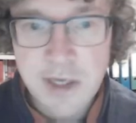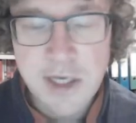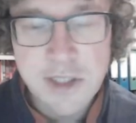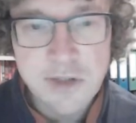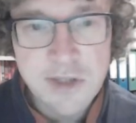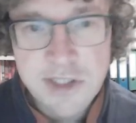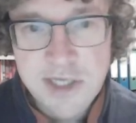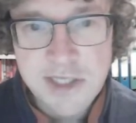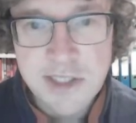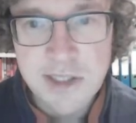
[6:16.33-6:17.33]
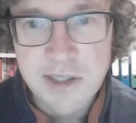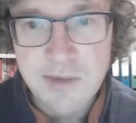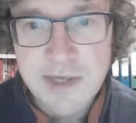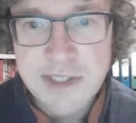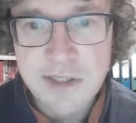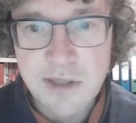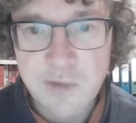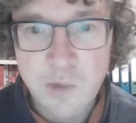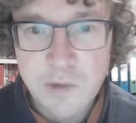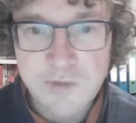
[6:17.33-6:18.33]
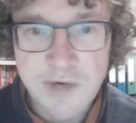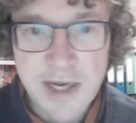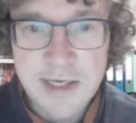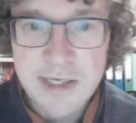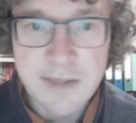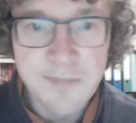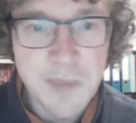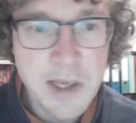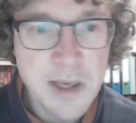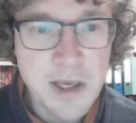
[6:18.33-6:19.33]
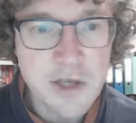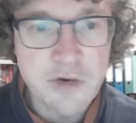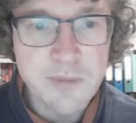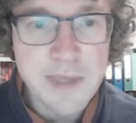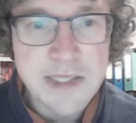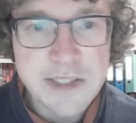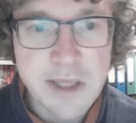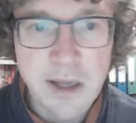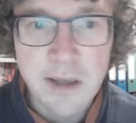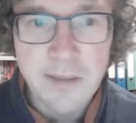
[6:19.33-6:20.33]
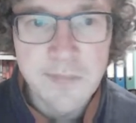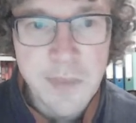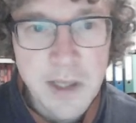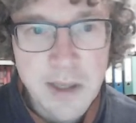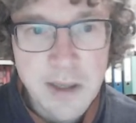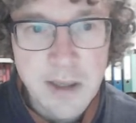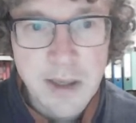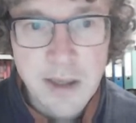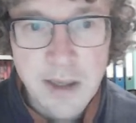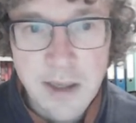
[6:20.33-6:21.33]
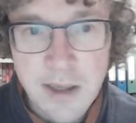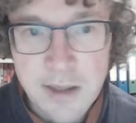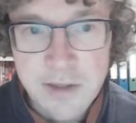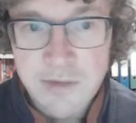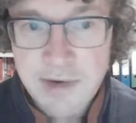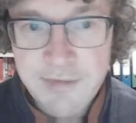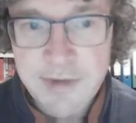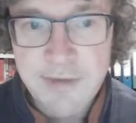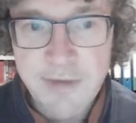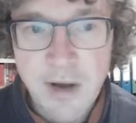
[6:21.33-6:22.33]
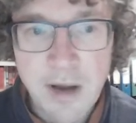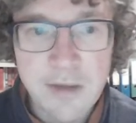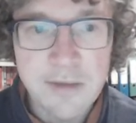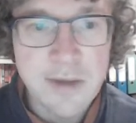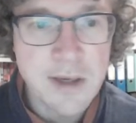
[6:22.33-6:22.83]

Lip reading: So this is actually an equation that holds for any European style derivative on